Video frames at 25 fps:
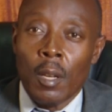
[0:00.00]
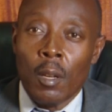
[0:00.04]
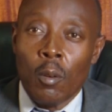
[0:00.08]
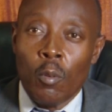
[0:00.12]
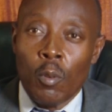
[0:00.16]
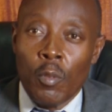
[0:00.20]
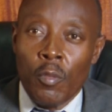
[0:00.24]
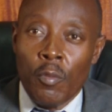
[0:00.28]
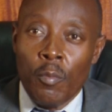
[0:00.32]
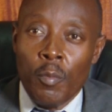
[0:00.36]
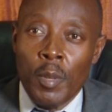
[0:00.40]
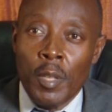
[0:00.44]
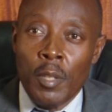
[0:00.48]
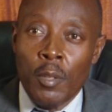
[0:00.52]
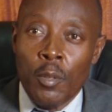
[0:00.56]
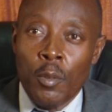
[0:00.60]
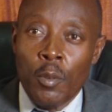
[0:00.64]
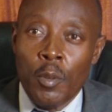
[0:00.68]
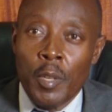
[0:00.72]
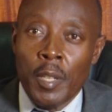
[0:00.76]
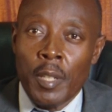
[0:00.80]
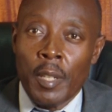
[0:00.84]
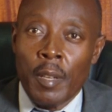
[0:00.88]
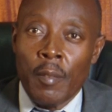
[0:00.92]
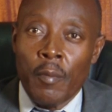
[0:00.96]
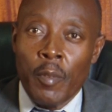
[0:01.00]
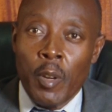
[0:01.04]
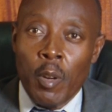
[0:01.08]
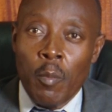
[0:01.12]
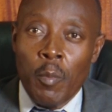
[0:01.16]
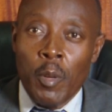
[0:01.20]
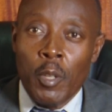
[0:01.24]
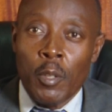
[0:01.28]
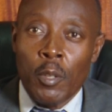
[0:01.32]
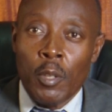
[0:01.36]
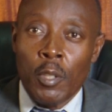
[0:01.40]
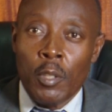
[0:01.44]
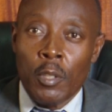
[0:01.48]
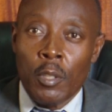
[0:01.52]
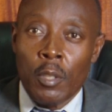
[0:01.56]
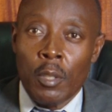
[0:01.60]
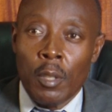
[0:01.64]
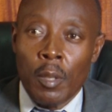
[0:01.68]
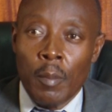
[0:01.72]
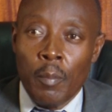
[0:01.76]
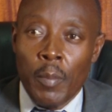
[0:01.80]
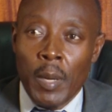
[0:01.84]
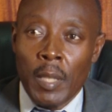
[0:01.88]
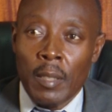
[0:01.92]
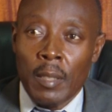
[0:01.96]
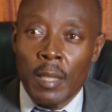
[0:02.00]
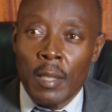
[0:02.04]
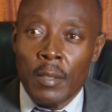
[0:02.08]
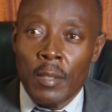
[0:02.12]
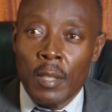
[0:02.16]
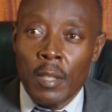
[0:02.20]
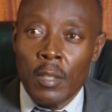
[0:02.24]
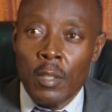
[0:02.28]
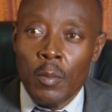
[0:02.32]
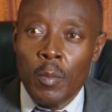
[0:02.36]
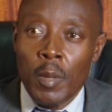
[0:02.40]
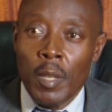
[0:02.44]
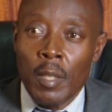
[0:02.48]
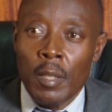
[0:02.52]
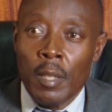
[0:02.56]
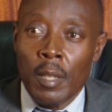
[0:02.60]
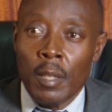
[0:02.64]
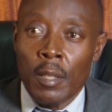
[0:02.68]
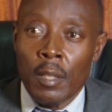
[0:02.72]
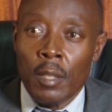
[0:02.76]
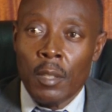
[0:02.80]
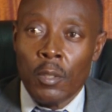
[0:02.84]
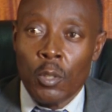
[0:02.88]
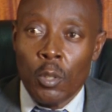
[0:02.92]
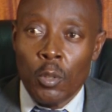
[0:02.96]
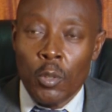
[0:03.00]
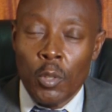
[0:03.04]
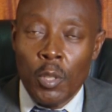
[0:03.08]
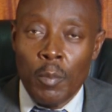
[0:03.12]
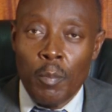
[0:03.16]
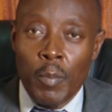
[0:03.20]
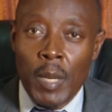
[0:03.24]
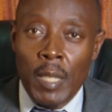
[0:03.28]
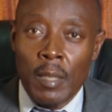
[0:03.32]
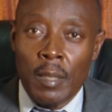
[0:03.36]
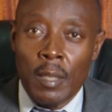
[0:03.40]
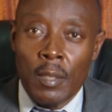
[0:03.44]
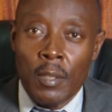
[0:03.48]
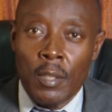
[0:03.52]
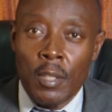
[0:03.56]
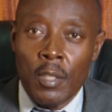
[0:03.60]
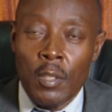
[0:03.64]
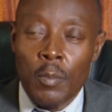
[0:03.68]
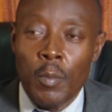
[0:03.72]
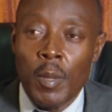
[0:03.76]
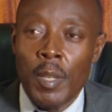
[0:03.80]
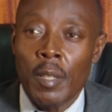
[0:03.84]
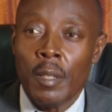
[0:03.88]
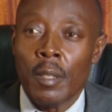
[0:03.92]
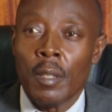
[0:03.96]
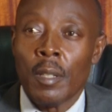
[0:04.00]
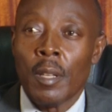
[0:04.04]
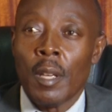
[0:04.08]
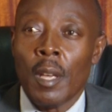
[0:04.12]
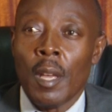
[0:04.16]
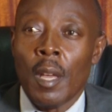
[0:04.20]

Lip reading: We've been doing environmental impact assessment and social impact assessment.